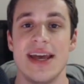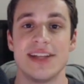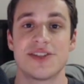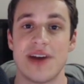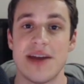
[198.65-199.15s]

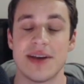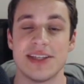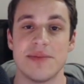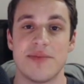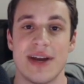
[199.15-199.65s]
It's great
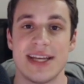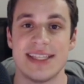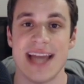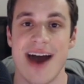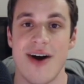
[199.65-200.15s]
because it
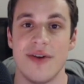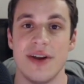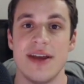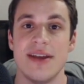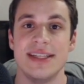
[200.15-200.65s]
breaks
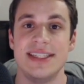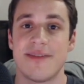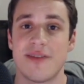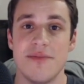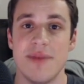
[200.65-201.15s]
down
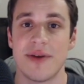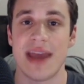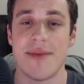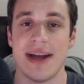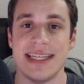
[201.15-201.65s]
different middle
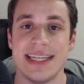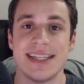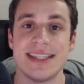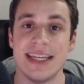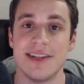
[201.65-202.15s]
game
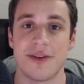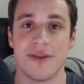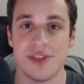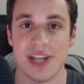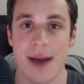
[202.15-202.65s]
ideas into their
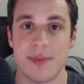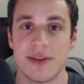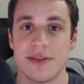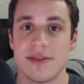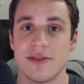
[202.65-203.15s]
own chapters.